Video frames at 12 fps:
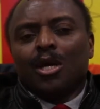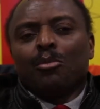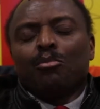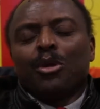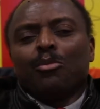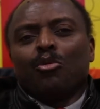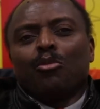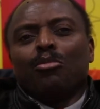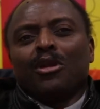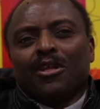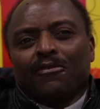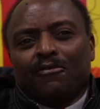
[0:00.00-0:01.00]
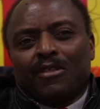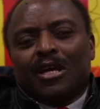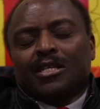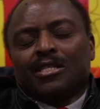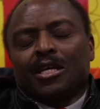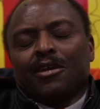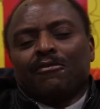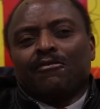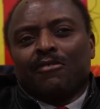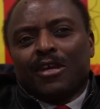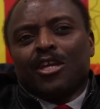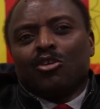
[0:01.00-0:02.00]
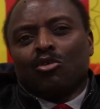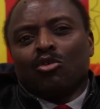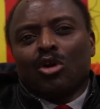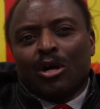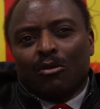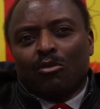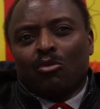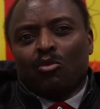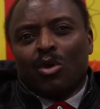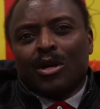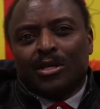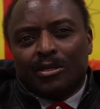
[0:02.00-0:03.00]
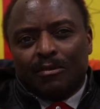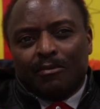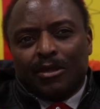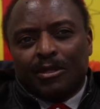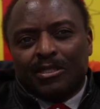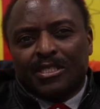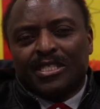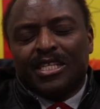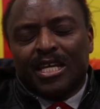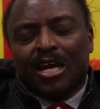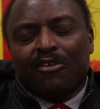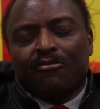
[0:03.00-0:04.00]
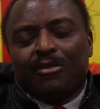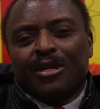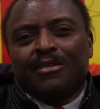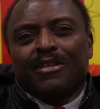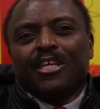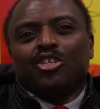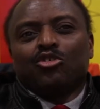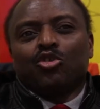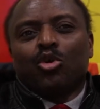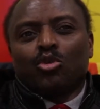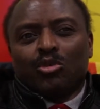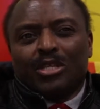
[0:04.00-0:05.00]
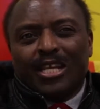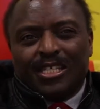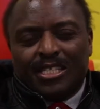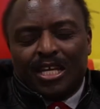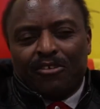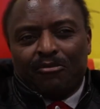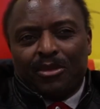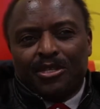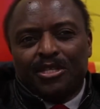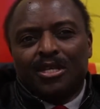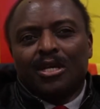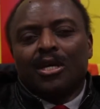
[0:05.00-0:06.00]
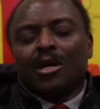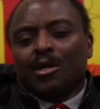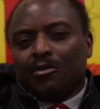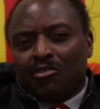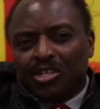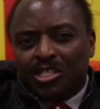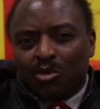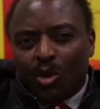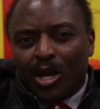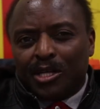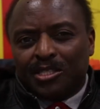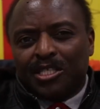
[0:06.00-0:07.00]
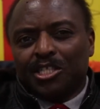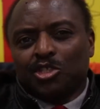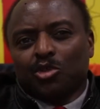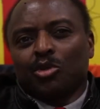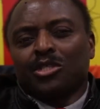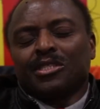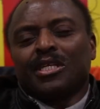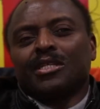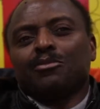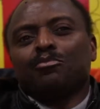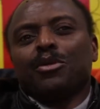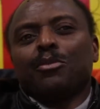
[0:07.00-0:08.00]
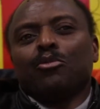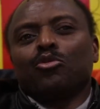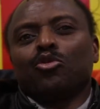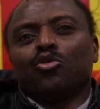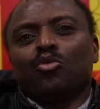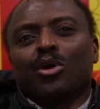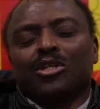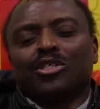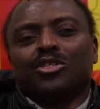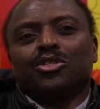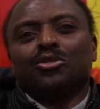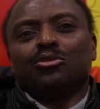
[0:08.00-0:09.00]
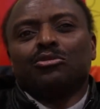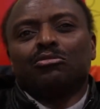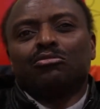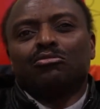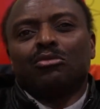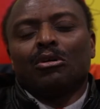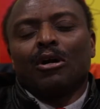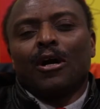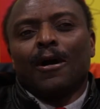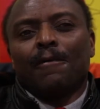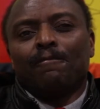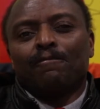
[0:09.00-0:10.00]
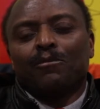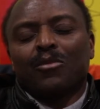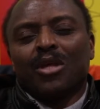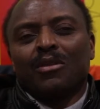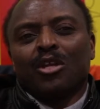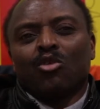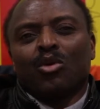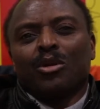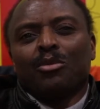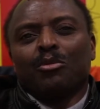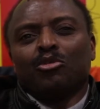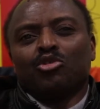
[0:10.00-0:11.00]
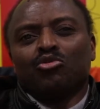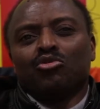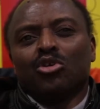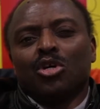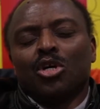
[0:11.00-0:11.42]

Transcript: People believe that if they no longer want the sitting government, they should go to the next government. The reason why I say so is that people don't want to, they don't want people to